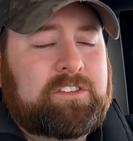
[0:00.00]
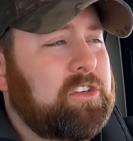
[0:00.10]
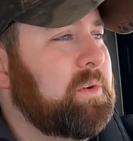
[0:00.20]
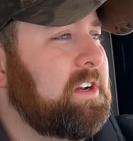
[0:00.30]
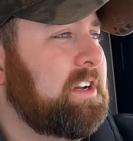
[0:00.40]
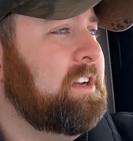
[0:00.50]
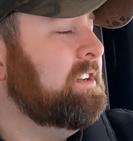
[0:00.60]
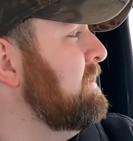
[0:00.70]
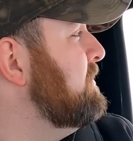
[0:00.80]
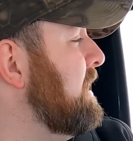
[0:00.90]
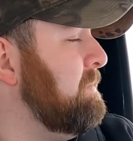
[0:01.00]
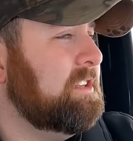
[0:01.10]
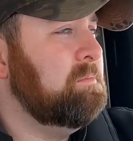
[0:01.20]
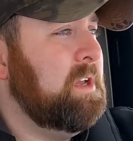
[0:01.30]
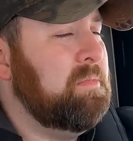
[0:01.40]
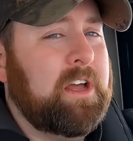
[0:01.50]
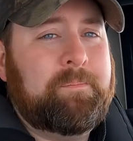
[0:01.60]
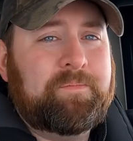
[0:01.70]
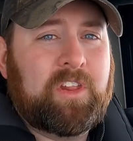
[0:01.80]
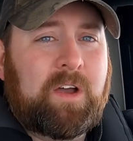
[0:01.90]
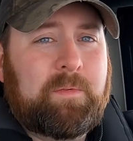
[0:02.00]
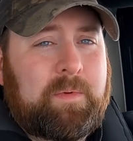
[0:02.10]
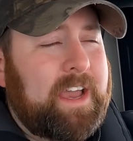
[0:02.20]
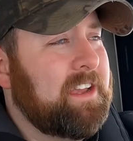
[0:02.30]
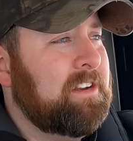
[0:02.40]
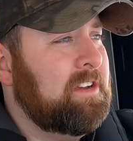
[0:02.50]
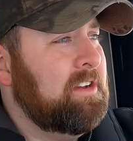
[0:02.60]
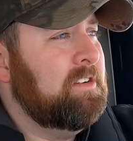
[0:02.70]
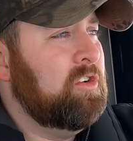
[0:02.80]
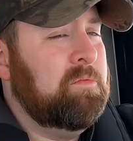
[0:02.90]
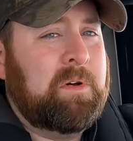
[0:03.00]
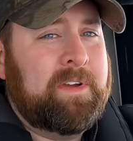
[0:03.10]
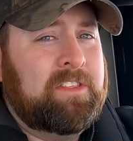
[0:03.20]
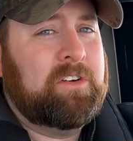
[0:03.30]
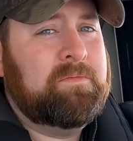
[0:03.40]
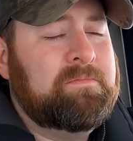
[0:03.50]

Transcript: to try to pick some people up. I'll be back in un momento.